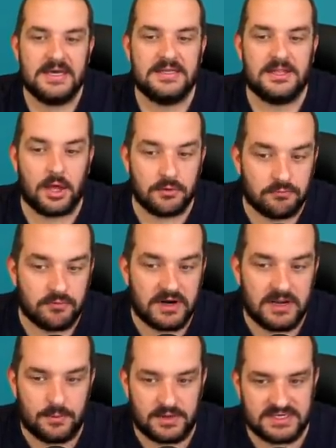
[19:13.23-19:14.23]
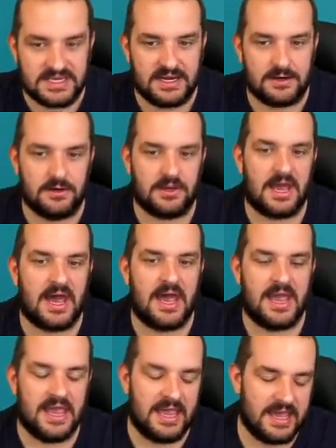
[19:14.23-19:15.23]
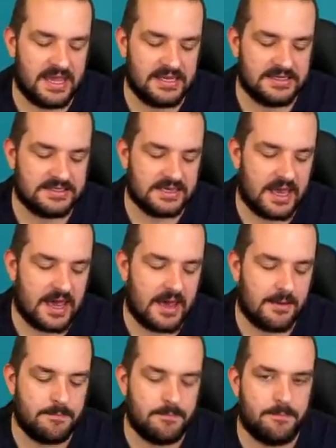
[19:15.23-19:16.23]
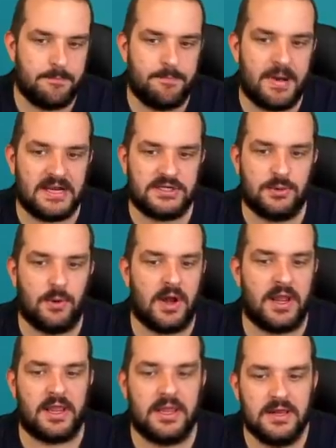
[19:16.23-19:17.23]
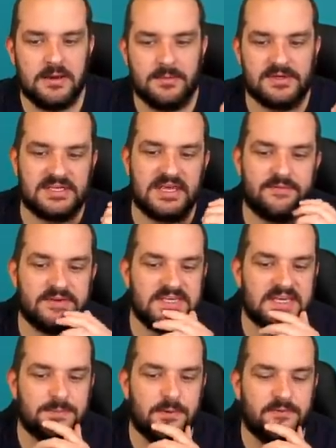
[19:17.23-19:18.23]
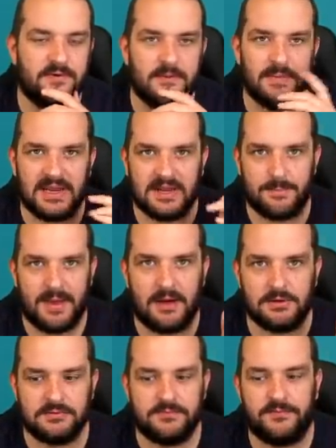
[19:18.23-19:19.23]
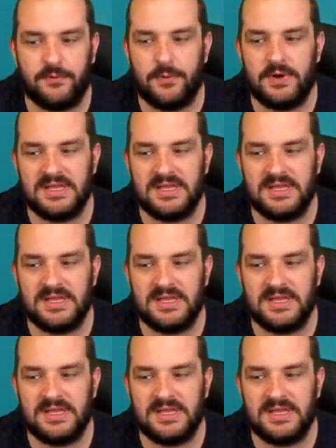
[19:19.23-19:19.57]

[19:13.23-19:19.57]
that I really want to take a look at is Batshuayi. Because I think for 6.5 million, a Belgian forward